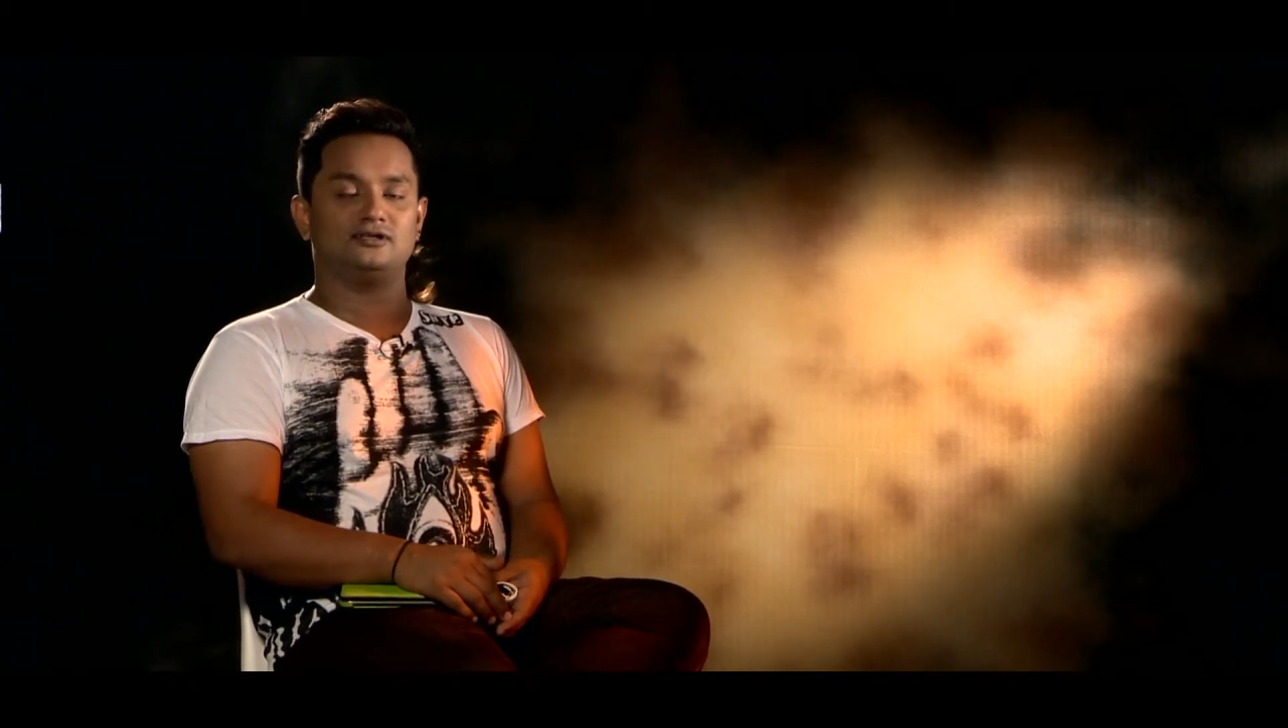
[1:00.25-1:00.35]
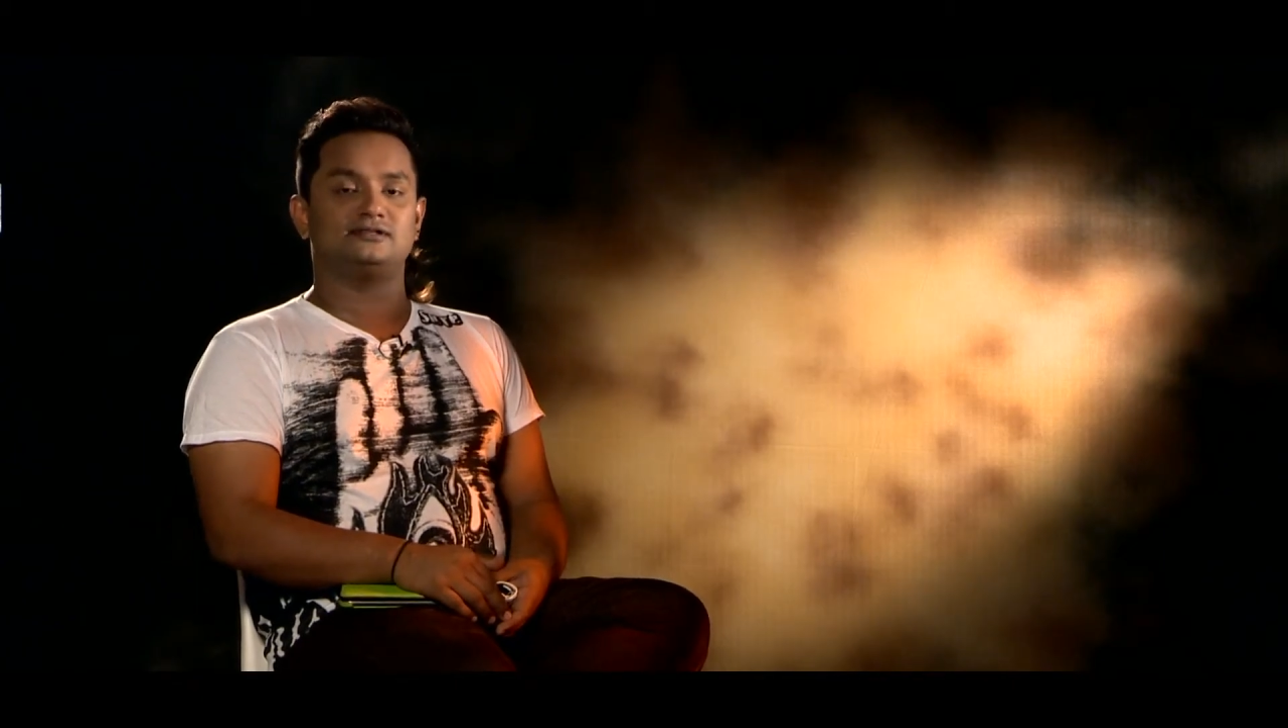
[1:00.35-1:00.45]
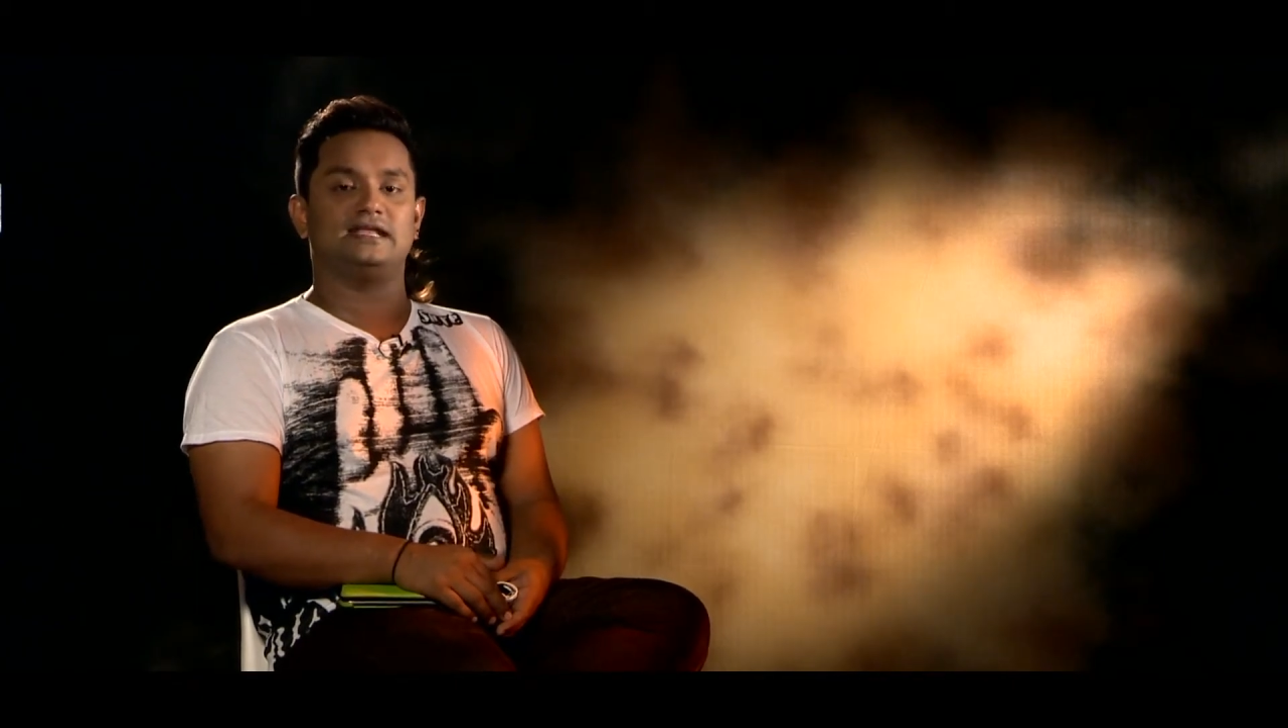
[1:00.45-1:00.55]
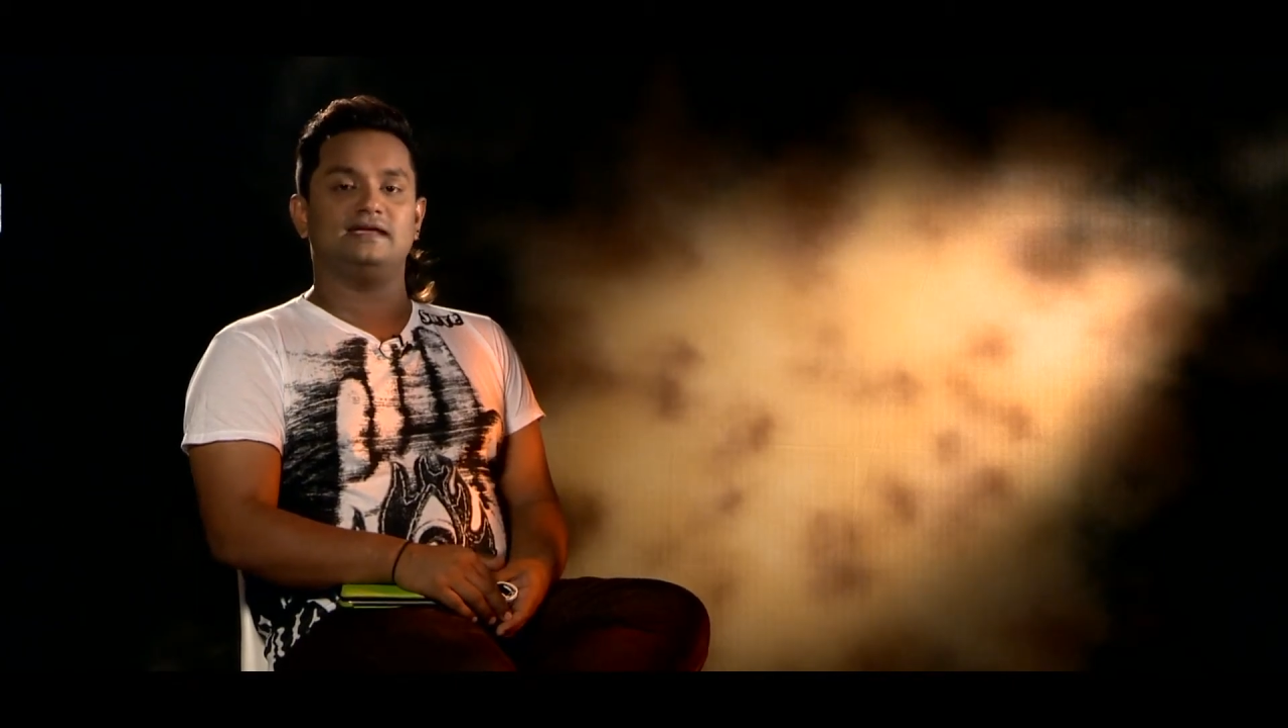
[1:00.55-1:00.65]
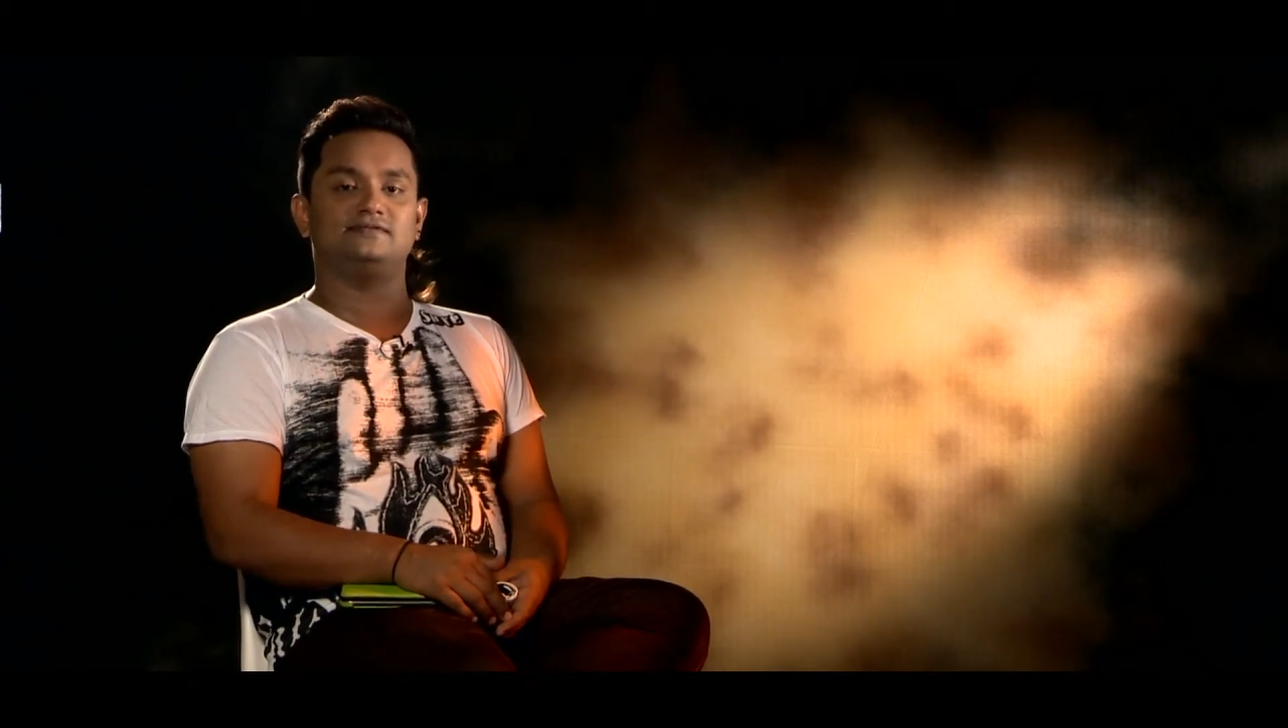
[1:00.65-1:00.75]

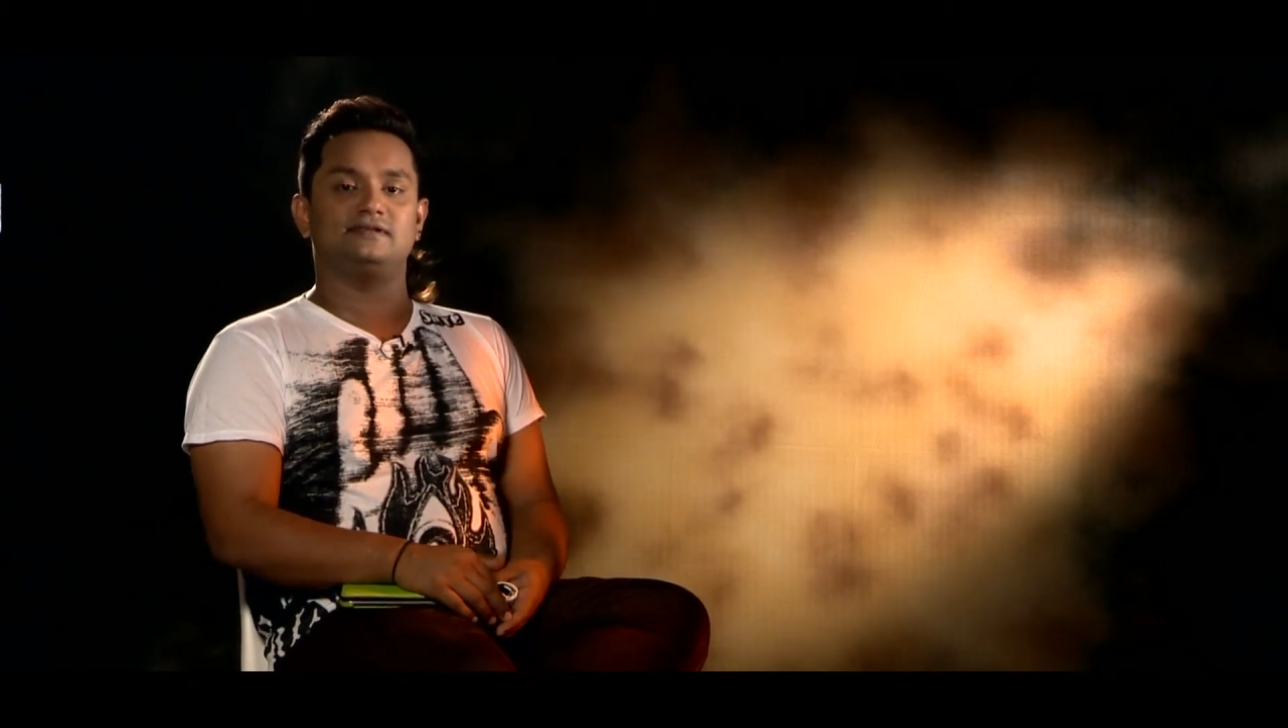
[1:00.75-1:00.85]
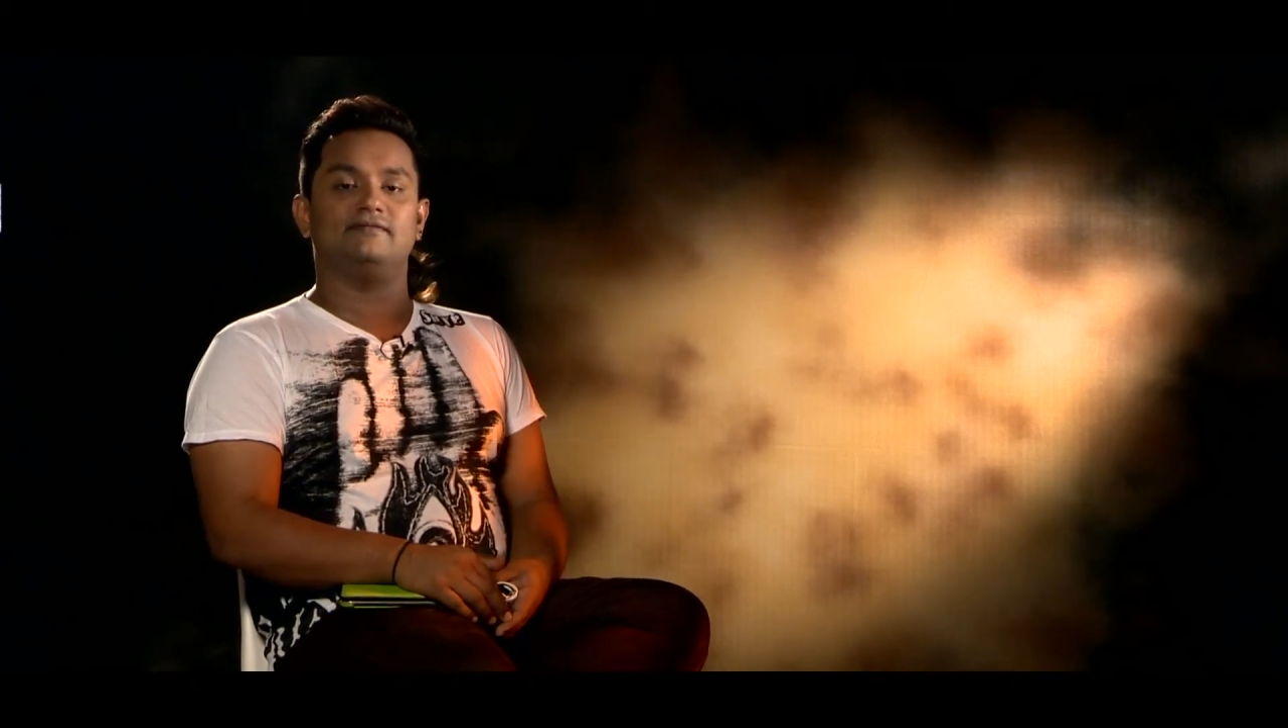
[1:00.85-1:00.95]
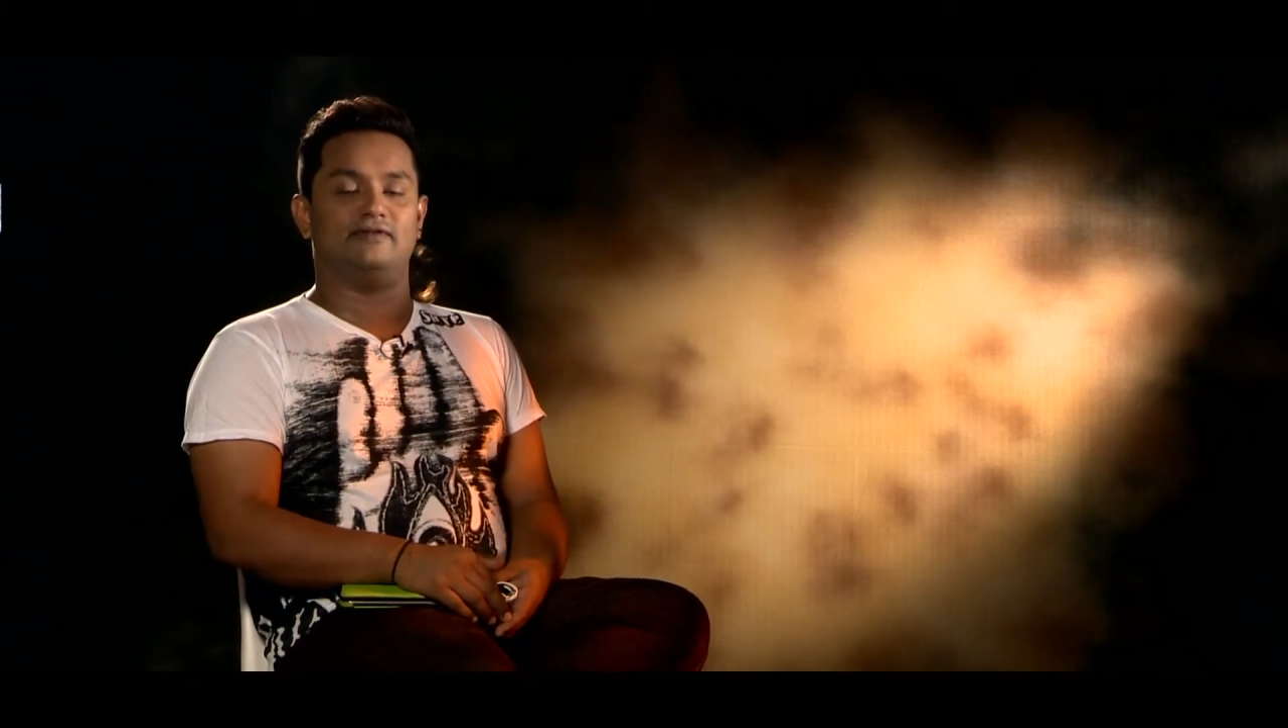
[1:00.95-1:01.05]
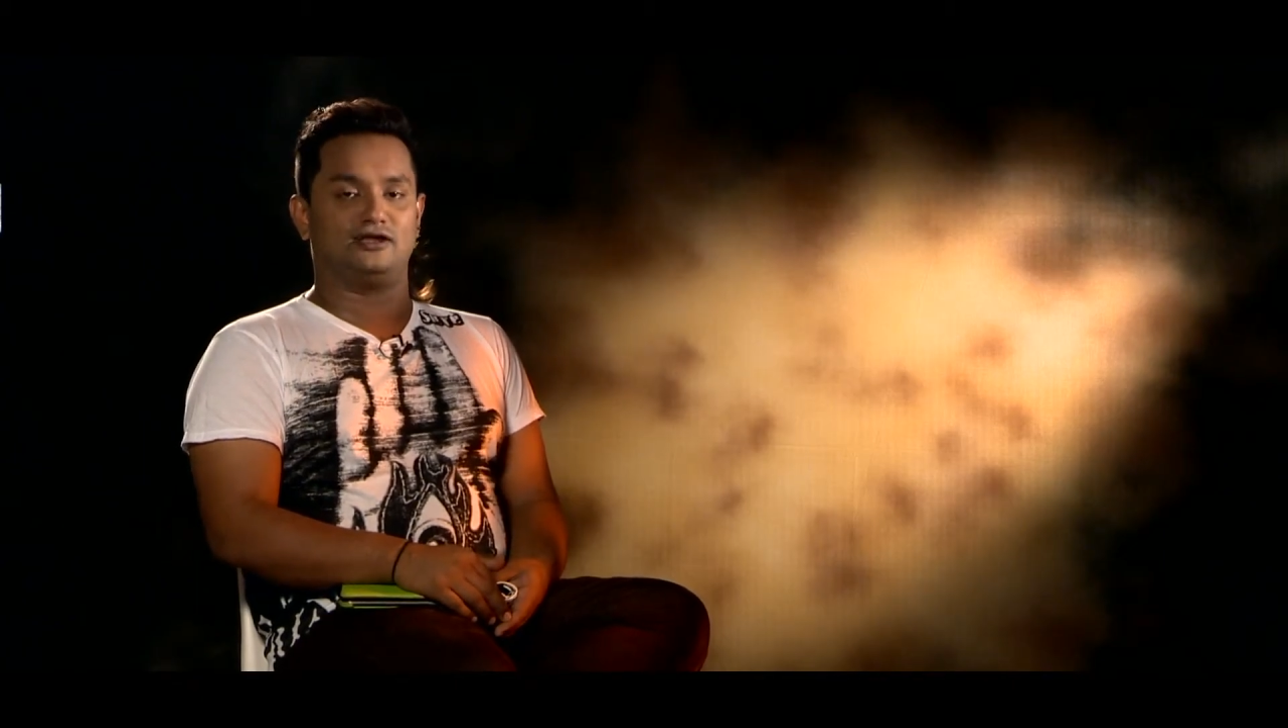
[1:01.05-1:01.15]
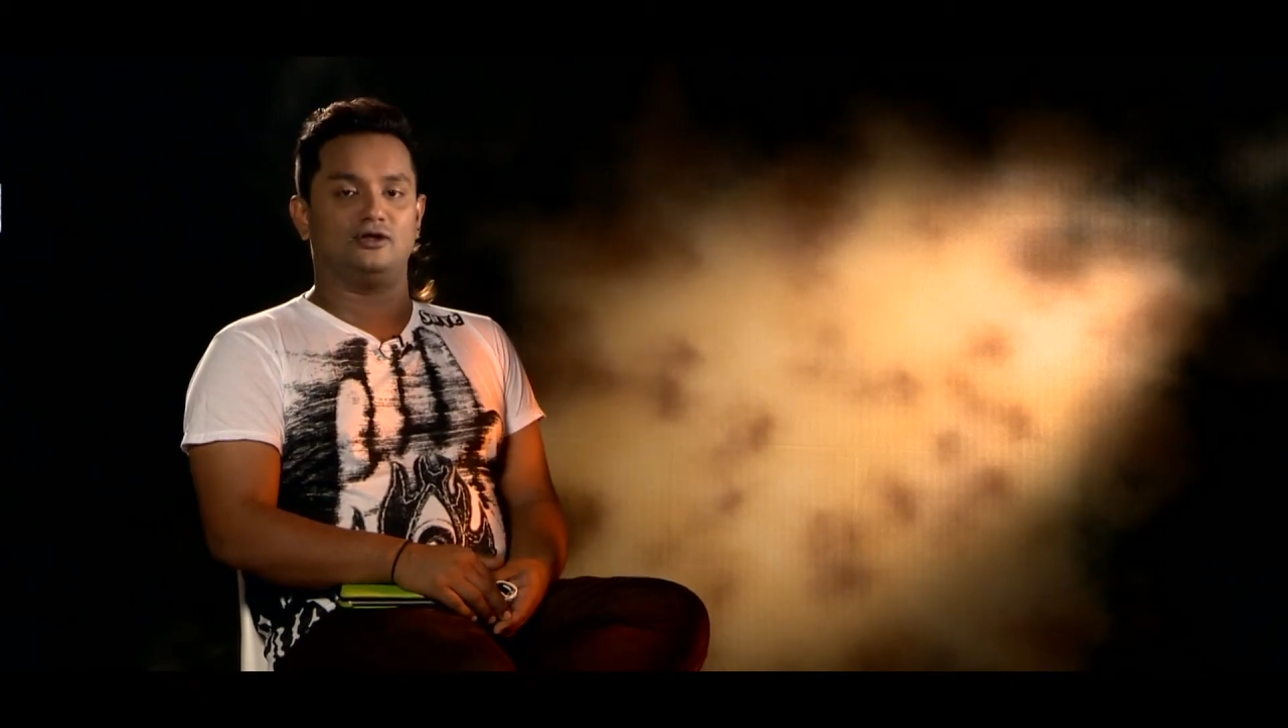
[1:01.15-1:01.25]
sleeves
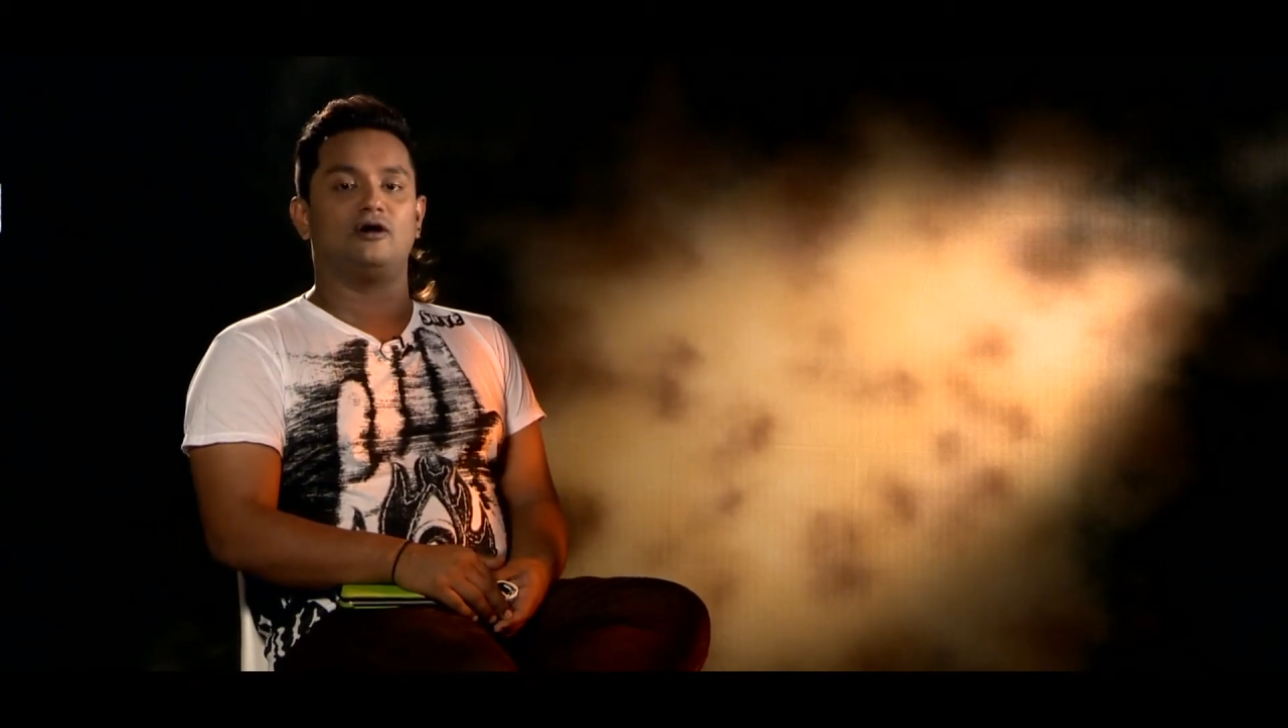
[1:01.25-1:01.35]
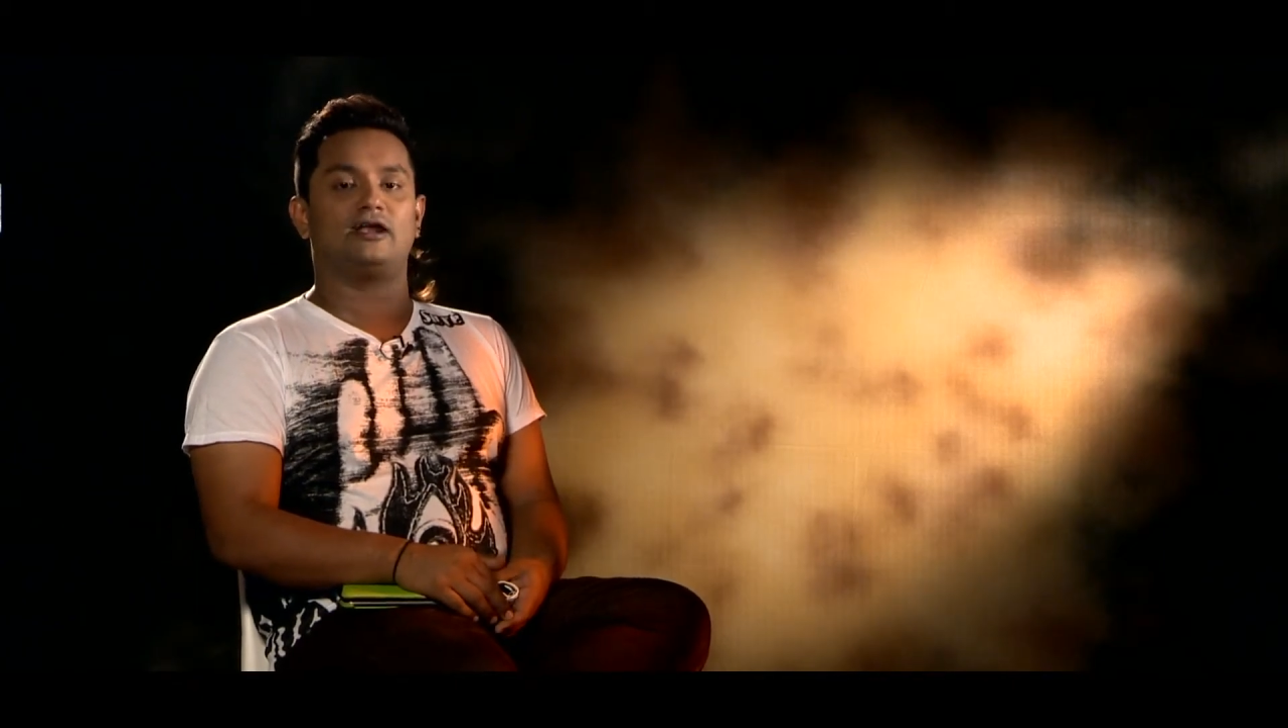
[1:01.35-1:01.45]
when you're